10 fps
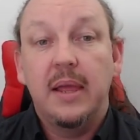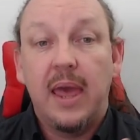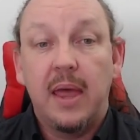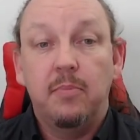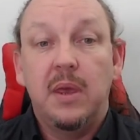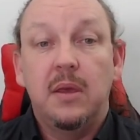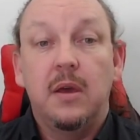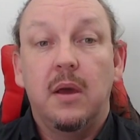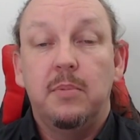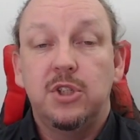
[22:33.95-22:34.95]
can
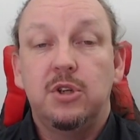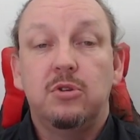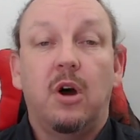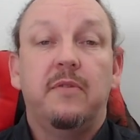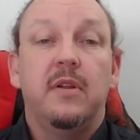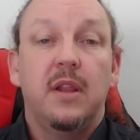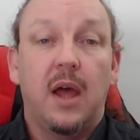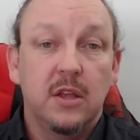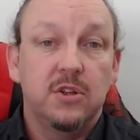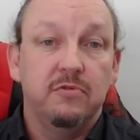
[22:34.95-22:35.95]
be pursuit of a
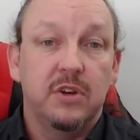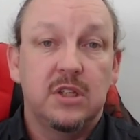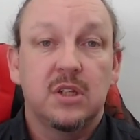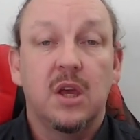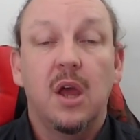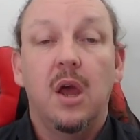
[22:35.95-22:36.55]
larger risk